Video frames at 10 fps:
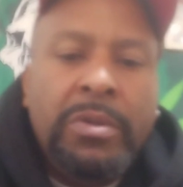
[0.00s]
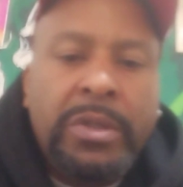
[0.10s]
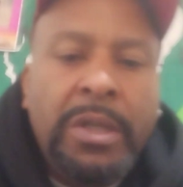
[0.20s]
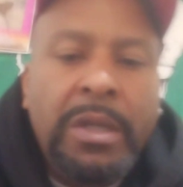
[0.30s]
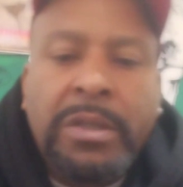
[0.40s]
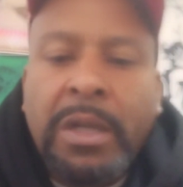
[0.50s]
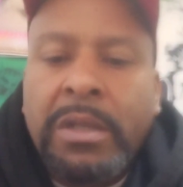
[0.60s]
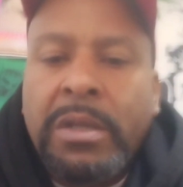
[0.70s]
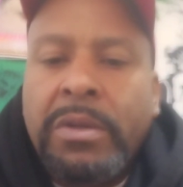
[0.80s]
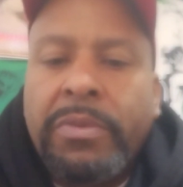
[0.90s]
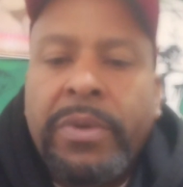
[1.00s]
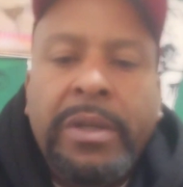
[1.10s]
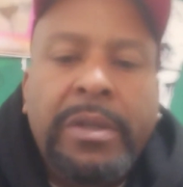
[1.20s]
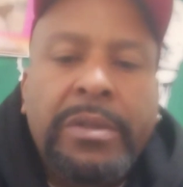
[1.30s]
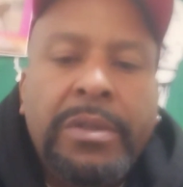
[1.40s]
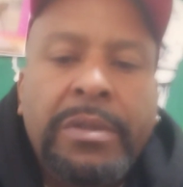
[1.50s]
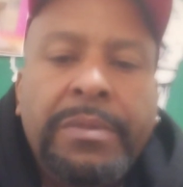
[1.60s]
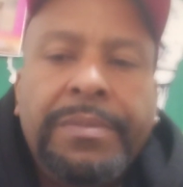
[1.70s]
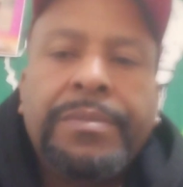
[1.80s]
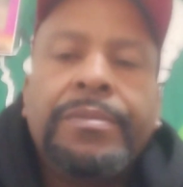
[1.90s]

you'll see each other in the ring and shit.